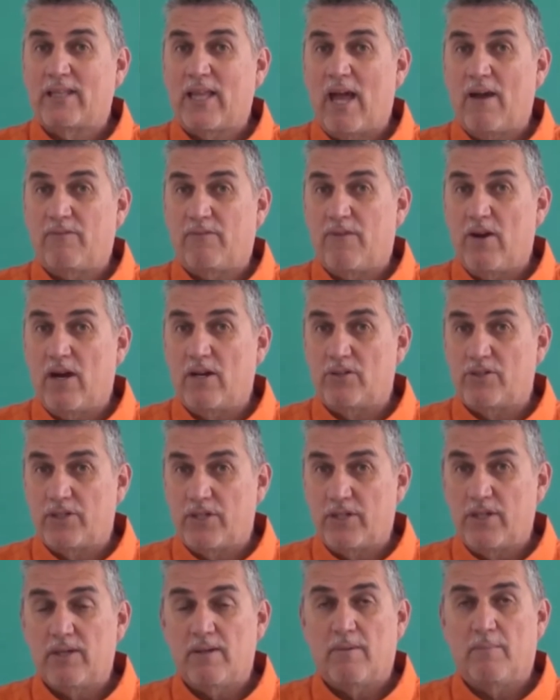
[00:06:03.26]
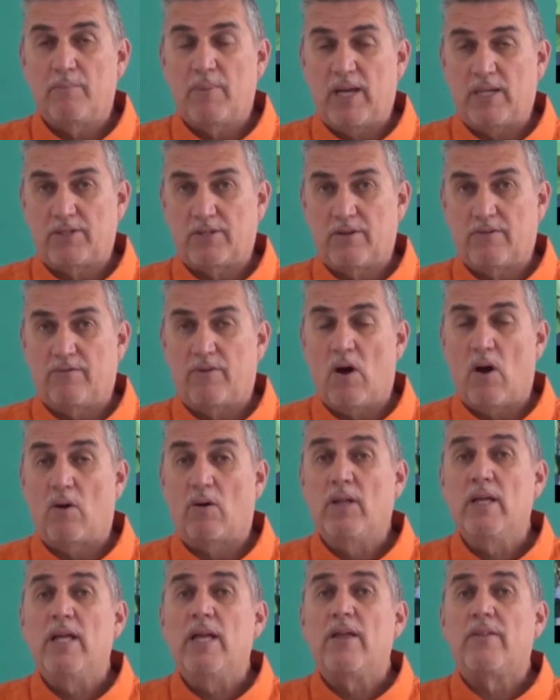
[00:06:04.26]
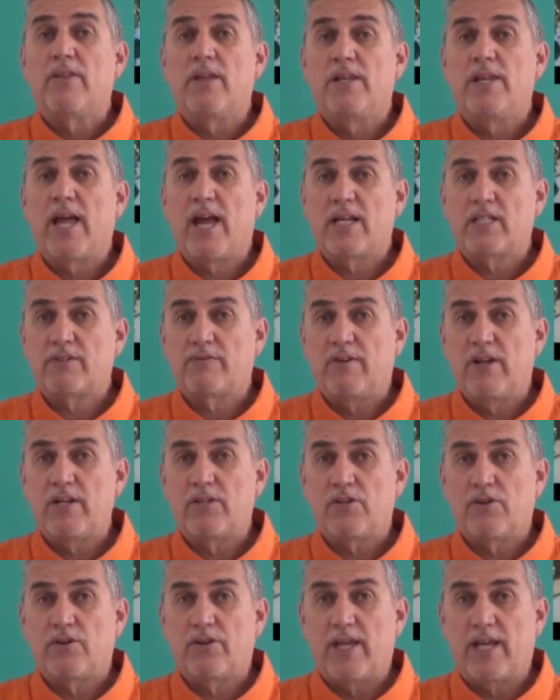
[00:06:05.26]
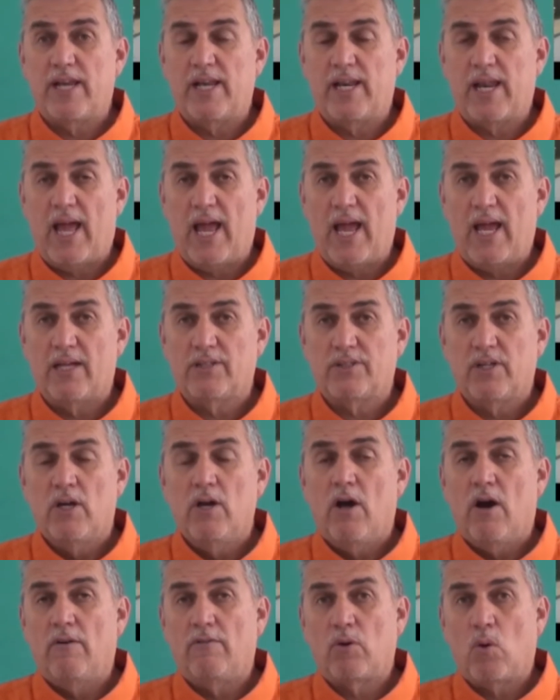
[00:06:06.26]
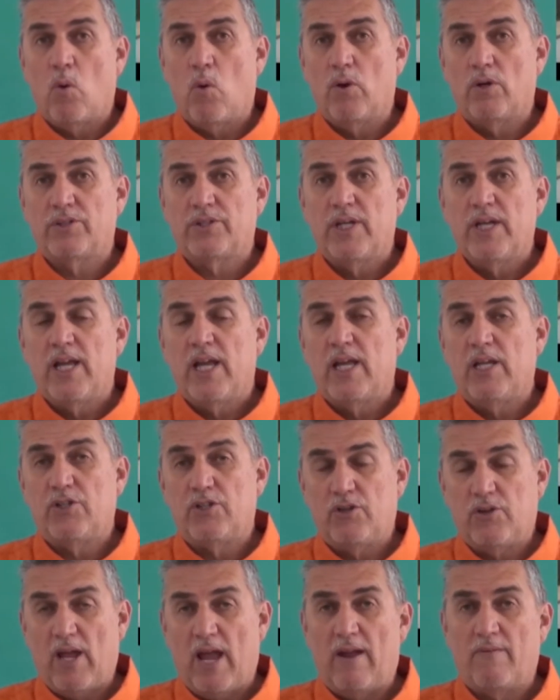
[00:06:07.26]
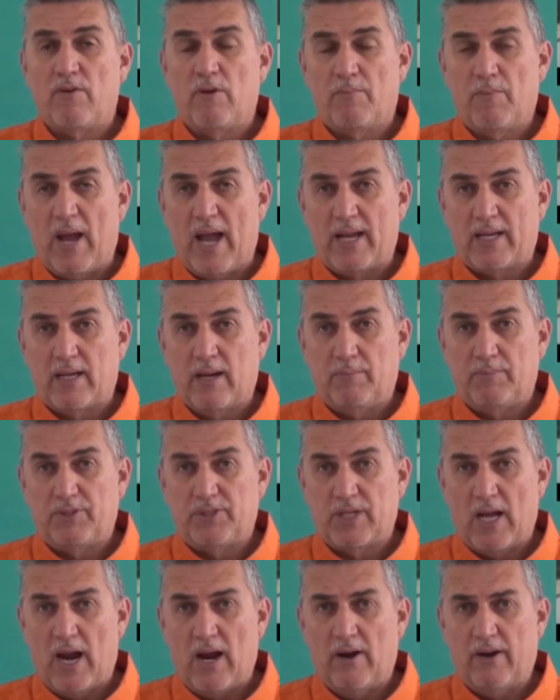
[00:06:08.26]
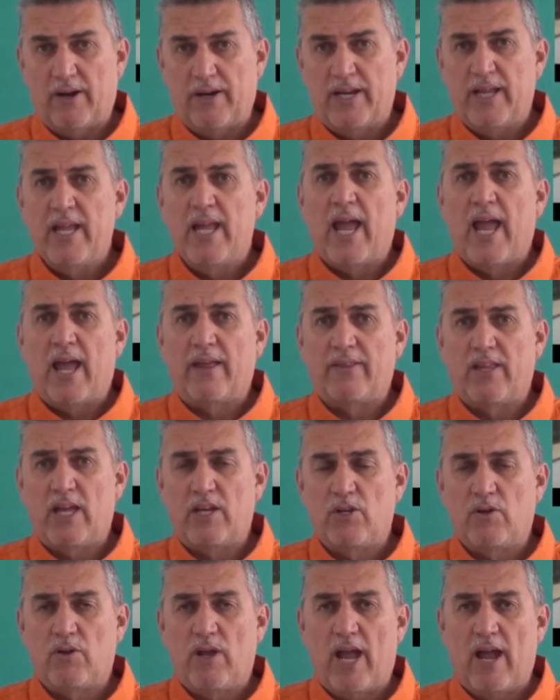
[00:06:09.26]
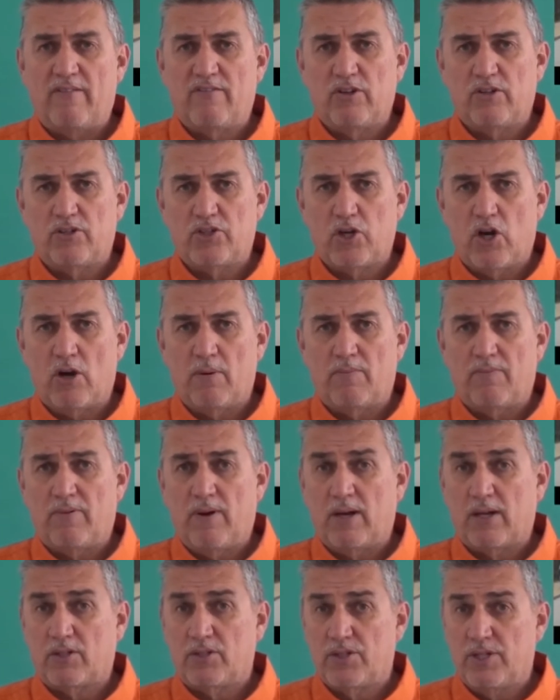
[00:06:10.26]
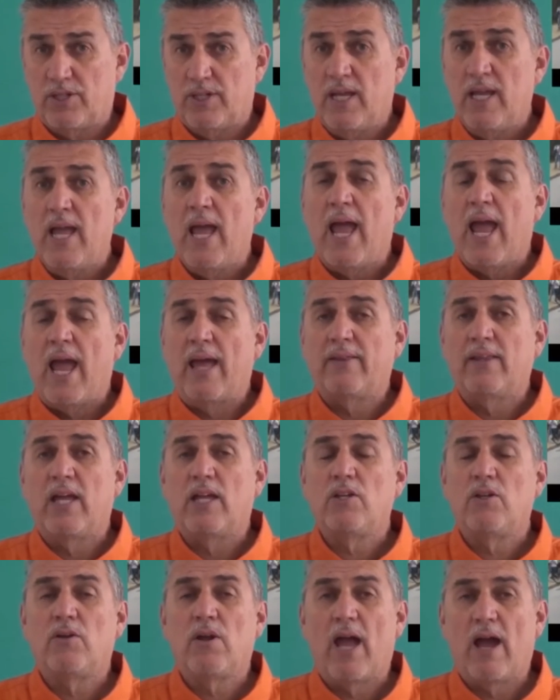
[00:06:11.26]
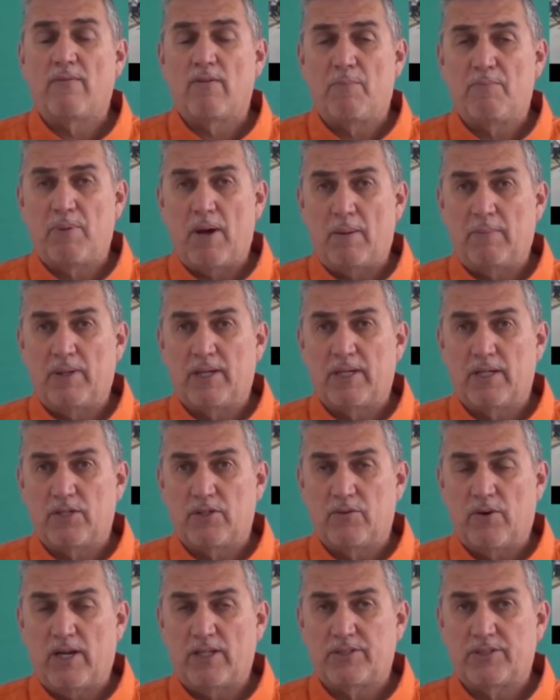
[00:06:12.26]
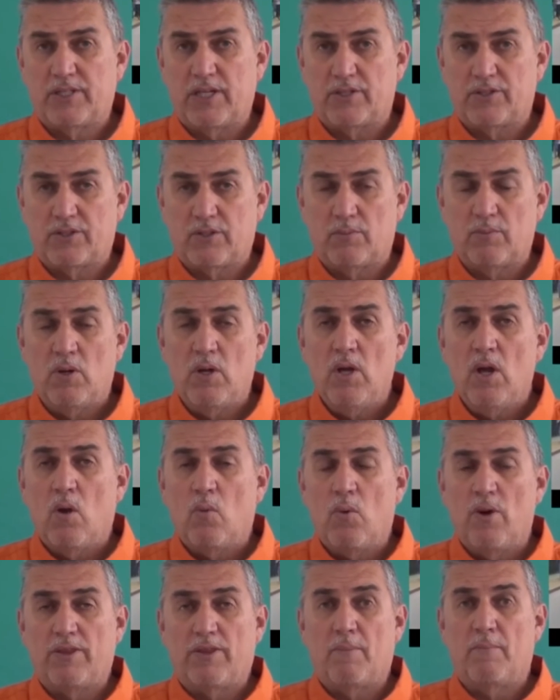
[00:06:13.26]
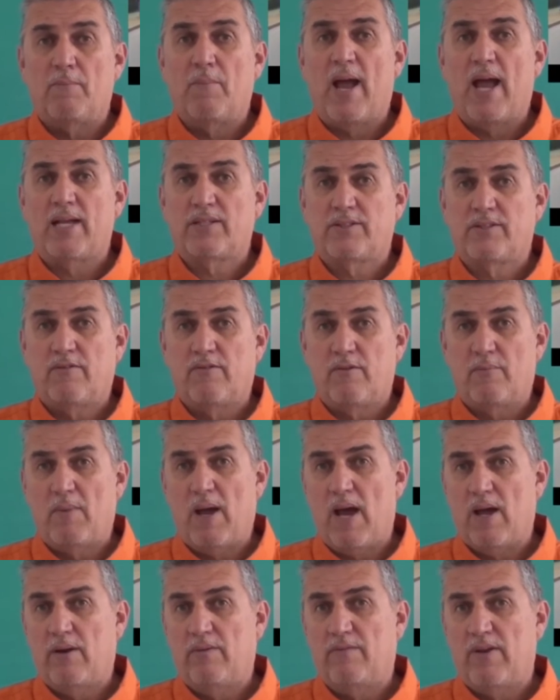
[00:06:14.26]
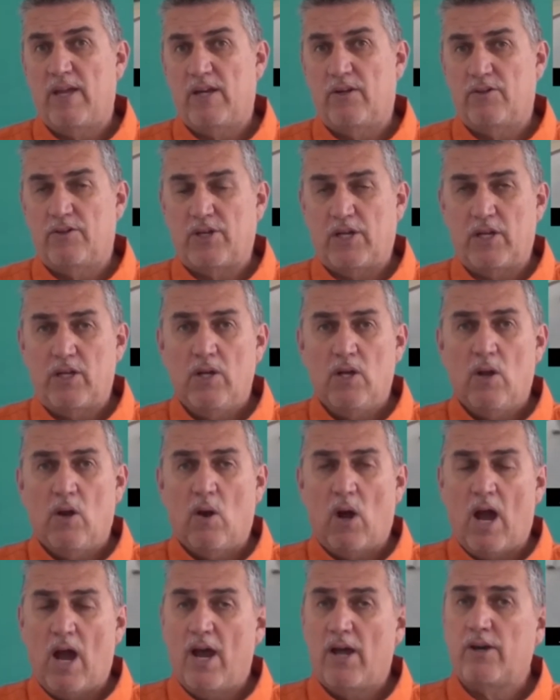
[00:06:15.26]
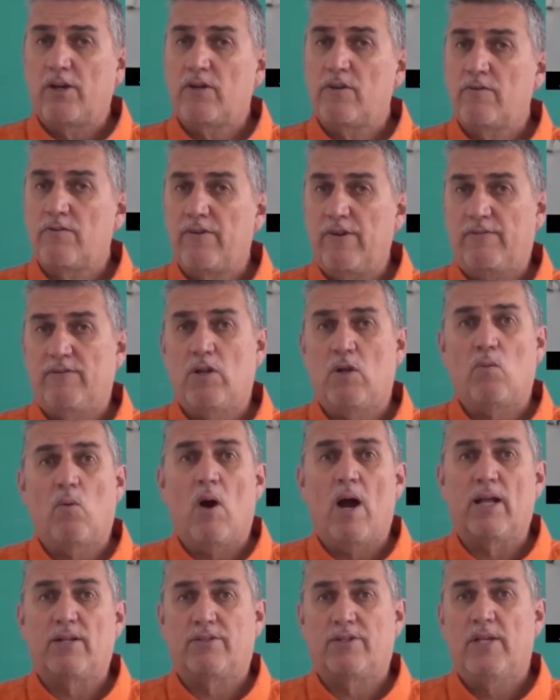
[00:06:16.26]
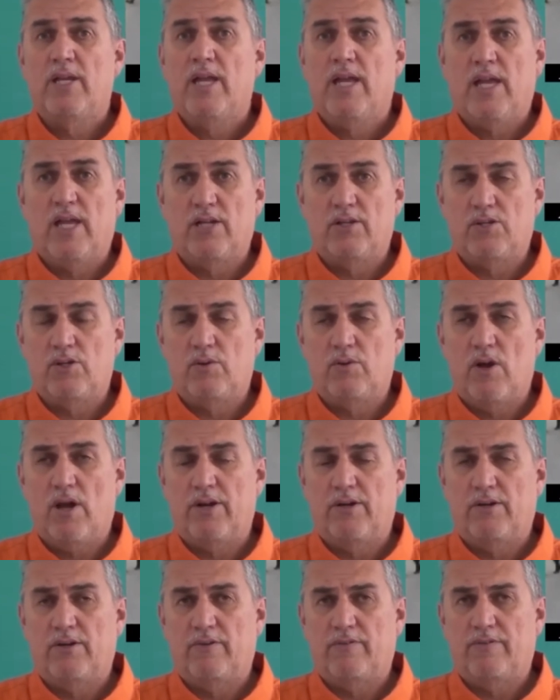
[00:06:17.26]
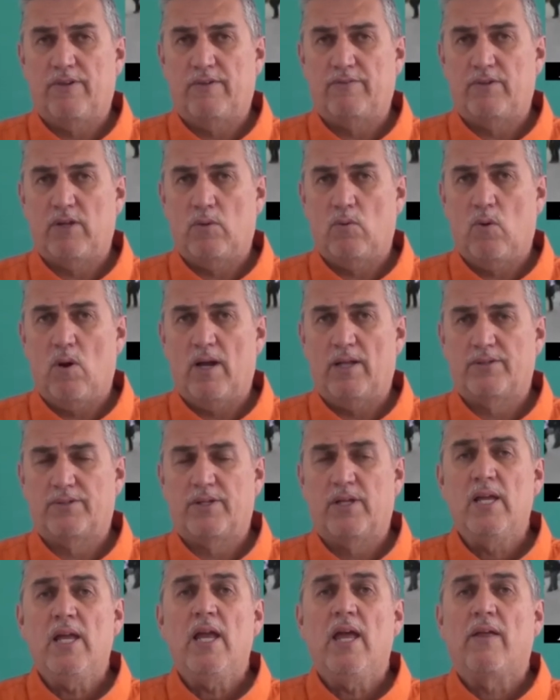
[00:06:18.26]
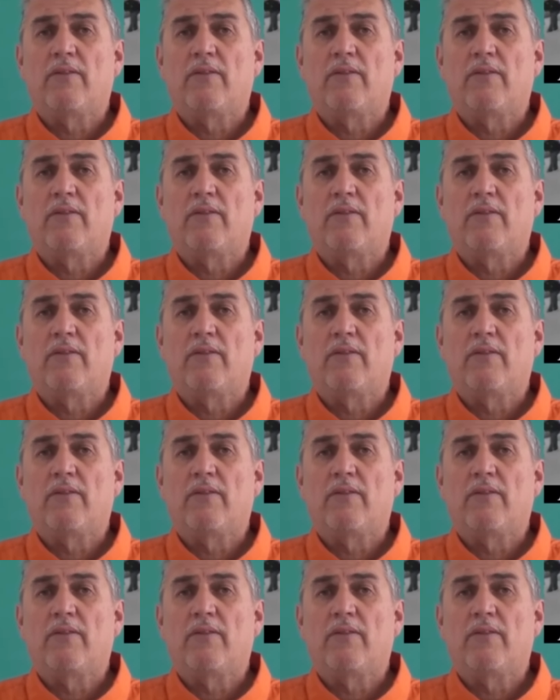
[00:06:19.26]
that function best of all. The next feature that it has, of course, is you have your backup siren, and then you have your CHIRP function, and then you have a public address system with a massive amount of energy, 150 watts and 250 watts.